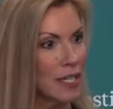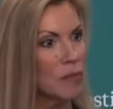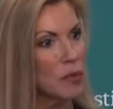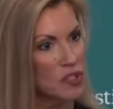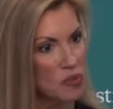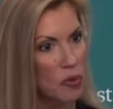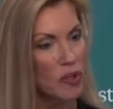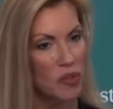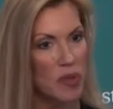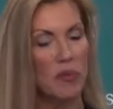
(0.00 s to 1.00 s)
but we support
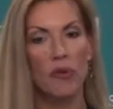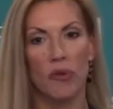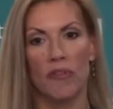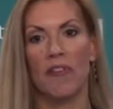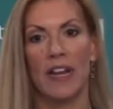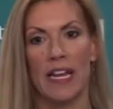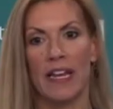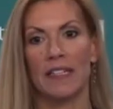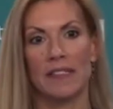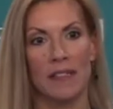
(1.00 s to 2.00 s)
the people who are fighting
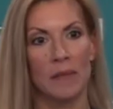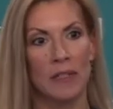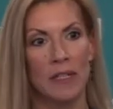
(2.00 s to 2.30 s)
against them.